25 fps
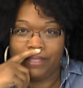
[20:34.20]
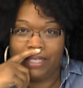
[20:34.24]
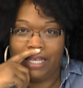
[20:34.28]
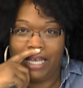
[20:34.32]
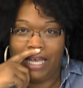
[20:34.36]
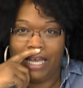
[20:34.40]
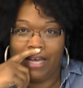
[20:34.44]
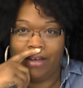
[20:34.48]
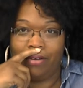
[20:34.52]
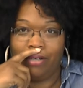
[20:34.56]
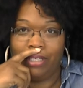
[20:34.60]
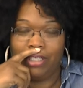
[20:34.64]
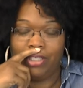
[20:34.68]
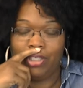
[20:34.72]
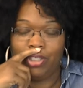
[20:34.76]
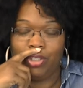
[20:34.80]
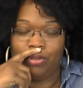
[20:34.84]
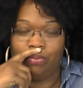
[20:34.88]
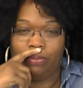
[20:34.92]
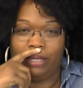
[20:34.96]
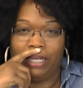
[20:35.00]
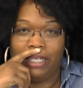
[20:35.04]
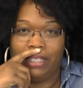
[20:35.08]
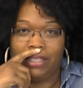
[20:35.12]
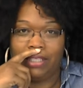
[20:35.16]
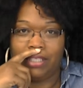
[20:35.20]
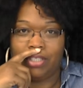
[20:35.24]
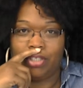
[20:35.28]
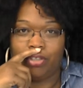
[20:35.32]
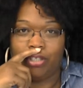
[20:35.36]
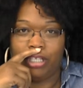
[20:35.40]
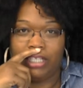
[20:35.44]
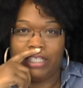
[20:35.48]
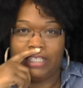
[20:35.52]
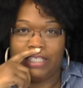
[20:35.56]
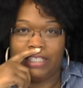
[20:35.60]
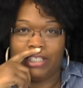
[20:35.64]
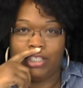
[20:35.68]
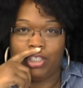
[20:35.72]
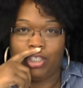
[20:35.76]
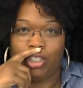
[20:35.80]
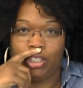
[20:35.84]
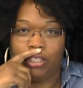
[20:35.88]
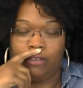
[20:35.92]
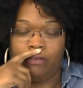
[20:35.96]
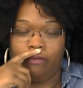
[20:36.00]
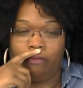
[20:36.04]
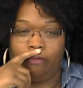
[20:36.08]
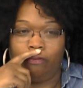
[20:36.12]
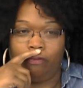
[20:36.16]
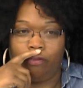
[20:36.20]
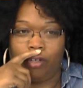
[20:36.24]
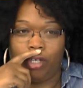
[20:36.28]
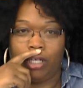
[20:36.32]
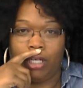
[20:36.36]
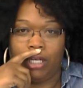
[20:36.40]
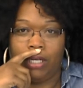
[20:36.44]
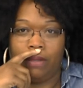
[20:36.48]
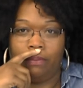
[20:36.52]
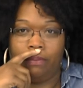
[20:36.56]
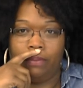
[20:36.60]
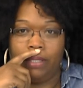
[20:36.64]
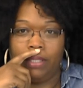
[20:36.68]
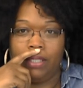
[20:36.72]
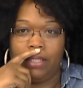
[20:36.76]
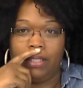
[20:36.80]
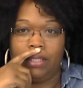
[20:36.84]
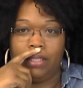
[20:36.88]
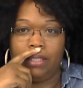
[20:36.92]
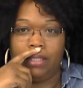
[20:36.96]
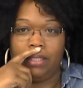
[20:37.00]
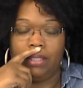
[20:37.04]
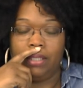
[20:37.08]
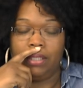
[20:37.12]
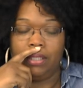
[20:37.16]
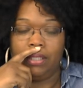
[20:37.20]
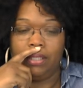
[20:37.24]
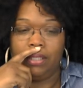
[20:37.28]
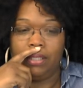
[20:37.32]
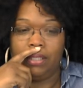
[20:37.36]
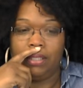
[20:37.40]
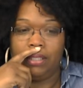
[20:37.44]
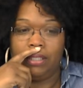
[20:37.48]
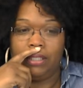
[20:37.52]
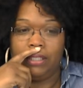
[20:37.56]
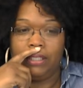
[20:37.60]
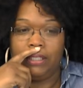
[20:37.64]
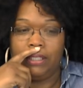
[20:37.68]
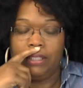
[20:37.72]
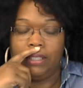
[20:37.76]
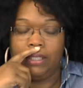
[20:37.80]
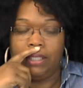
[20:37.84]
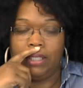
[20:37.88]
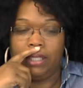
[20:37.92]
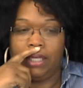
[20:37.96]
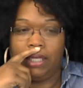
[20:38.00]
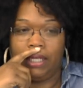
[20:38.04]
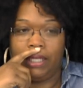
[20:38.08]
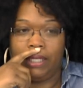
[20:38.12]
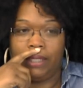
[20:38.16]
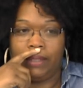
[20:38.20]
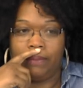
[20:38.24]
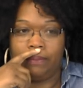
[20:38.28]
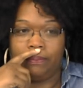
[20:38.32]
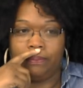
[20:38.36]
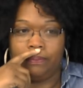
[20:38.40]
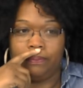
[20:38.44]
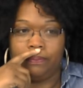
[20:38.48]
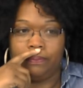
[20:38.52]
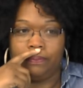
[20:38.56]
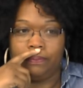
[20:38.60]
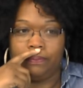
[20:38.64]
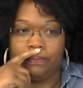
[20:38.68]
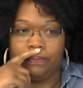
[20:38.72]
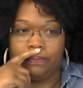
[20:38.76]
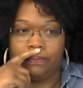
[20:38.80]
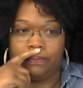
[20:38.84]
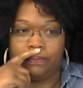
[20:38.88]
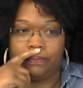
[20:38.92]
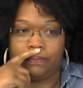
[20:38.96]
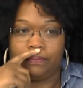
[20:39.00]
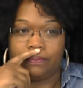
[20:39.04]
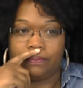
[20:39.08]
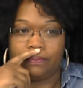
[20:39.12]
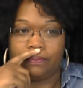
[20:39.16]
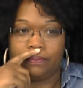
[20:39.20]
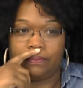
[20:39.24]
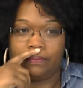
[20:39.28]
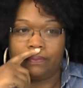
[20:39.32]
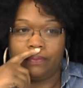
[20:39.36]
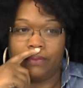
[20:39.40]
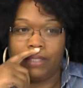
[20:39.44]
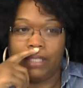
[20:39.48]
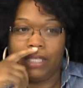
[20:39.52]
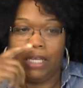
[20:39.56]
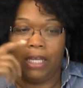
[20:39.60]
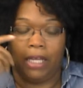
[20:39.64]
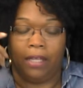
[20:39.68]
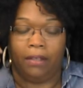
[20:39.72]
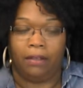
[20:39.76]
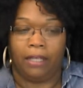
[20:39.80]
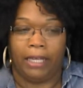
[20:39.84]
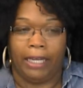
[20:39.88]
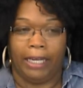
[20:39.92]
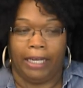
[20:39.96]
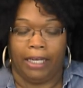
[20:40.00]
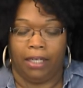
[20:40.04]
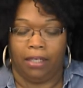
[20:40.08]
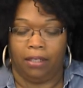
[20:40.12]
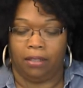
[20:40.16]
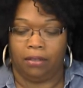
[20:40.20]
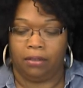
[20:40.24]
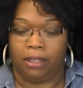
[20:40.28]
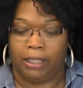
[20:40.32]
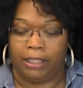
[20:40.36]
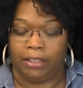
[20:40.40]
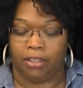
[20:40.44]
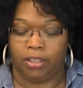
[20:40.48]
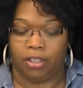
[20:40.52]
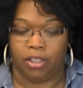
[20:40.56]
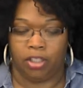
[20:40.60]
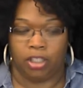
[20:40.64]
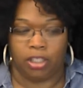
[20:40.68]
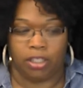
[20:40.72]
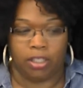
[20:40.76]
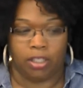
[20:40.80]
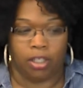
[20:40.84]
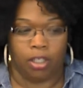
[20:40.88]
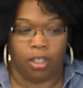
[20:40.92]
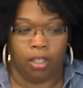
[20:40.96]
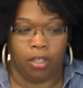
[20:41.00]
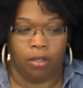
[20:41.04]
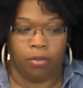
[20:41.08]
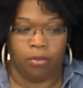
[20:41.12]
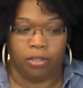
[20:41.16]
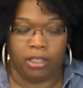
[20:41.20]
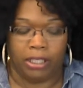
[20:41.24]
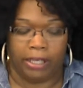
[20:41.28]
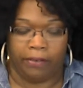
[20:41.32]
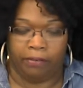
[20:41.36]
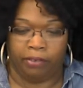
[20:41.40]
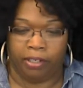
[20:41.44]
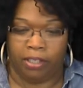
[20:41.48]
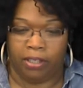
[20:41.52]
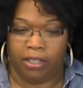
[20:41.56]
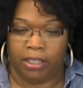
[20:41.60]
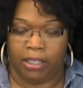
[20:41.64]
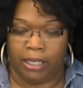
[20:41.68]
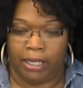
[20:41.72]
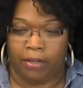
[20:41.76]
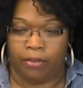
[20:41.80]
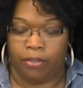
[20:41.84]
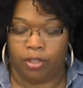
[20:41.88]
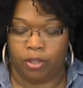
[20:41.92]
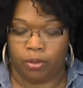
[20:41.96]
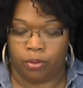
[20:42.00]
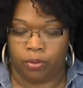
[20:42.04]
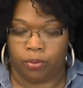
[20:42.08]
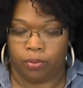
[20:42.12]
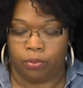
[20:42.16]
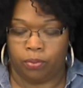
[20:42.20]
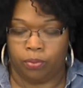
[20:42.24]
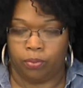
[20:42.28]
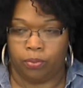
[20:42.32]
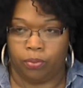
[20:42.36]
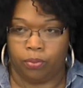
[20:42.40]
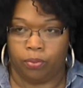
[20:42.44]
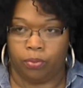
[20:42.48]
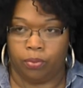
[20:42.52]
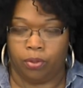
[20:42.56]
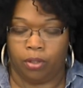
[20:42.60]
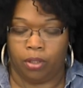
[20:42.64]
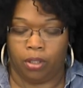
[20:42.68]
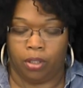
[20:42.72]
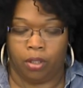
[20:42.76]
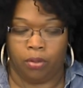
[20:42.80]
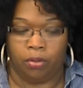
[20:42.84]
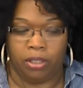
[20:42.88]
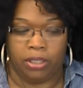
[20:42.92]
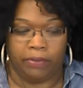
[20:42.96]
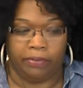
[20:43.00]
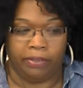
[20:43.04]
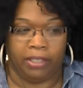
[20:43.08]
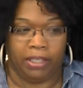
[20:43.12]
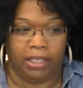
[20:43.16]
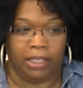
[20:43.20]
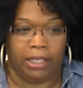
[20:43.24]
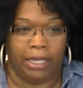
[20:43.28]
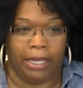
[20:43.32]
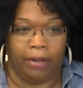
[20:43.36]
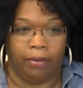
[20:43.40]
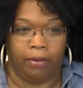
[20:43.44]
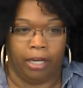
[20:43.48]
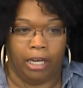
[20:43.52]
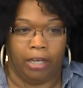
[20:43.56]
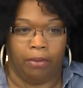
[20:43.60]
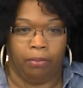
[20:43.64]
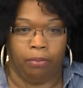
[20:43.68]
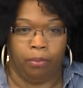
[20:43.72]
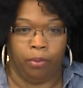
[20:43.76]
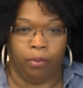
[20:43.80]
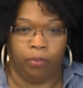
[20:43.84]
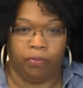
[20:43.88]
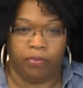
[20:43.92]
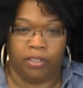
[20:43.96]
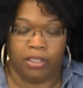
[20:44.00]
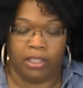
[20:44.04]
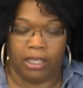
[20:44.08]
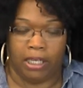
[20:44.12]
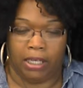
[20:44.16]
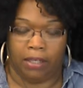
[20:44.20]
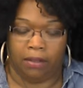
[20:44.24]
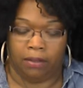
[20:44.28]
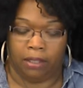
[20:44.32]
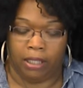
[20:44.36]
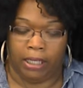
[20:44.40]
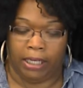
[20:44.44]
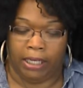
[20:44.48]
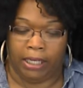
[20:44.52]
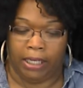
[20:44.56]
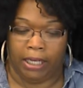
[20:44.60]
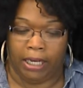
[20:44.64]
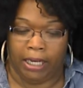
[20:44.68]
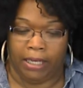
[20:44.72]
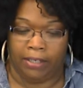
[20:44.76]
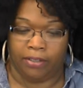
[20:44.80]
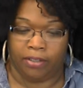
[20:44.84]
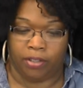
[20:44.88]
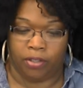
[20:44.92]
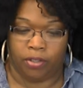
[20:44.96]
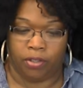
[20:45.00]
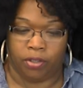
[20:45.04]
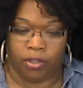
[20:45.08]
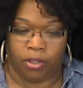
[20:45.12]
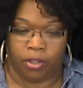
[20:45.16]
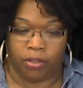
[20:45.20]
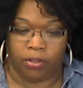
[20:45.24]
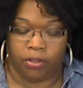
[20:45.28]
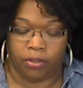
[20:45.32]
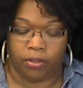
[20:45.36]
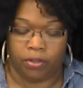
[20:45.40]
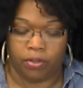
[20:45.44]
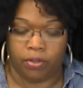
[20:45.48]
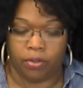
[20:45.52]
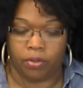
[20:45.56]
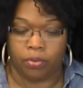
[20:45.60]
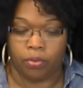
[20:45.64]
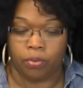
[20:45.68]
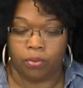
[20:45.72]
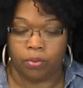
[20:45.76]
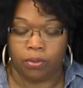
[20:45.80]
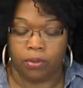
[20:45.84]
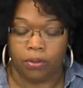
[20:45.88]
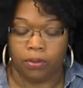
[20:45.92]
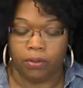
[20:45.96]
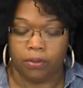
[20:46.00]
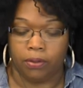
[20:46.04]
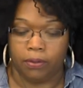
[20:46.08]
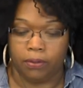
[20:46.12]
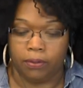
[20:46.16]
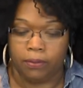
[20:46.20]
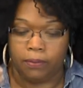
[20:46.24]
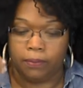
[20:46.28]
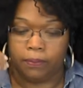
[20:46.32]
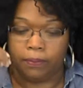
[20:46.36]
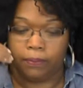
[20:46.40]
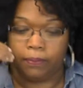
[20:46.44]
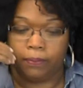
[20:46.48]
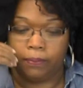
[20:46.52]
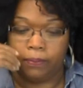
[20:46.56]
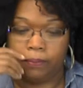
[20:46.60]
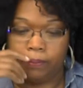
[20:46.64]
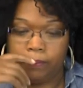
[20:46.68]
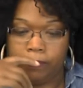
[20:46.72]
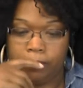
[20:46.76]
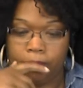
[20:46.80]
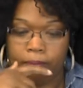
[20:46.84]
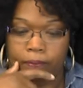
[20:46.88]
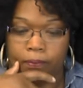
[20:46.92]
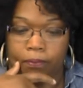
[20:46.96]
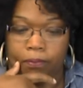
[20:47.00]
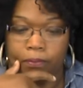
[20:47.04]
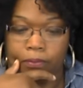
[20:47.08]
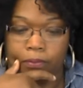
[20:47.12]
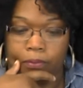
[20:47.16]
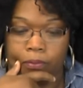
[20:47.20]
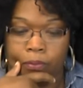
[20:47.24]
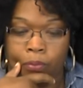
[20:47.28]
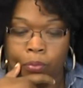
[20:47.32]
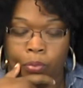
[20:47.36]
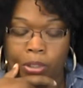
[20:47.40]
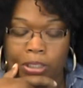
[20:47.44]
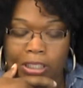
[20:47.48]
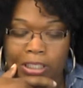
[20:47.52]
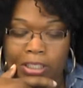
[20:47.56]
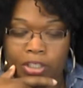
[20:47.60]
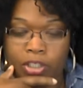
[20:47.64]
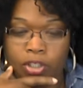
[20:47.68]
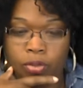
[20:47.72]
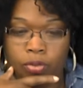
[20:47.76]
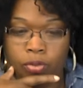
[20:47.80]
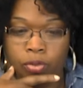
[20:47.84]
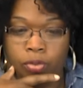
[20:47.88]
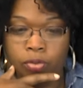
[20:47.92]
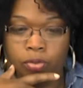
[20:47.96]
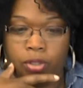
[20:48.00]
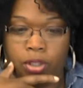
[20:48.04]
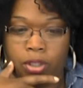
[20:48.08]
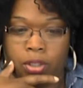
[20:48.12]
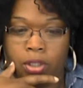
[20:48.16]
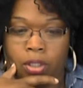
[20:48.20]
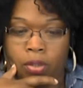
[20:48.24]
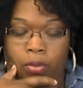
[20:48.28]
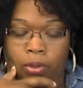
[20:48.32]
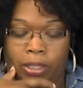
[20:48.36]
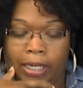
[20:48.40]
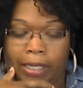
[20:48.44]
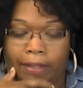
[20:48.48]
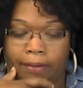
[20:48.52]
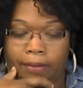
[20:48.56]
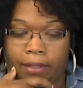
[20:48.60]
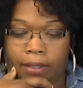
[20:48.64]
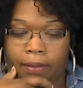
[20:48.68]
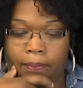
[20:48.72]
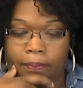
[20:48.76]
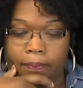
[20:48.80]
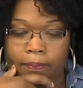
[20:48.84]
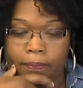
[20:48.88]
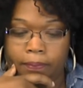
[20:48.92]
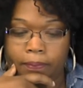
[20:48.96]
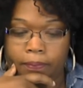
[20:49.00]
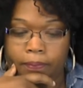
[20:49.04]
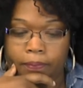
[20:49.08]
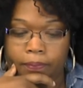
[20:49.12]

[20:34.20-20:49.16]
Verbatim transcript: how did you make the transition from, um, LA, like to just close everything out. So close everything out and move to LA and to start the school. What did you do to go get them?